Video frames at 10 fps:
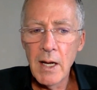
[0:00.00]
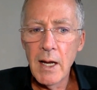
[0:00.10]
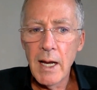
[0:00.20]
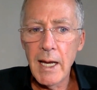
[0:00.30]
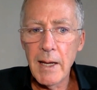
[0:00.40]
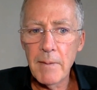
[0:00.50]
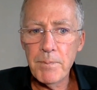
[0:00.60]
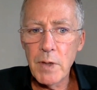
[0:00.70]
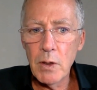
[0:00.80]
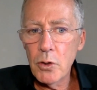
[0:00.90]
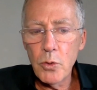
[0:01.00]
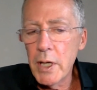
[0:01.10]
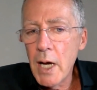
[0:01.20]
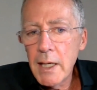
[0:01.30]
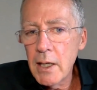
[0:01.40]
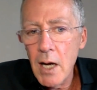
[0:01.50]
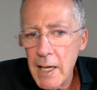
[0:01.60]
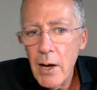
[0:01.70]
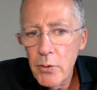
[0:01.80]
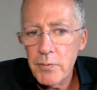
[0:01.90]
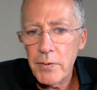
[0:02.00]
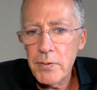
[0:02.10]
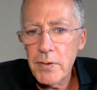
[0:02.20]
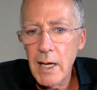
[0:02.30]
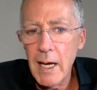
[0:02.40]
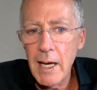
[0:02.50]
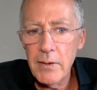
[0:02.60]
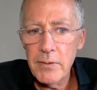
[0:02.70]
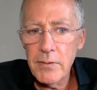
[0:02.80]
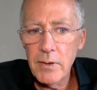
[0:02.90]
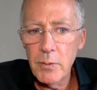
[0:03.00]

And look, when I got out of it, and it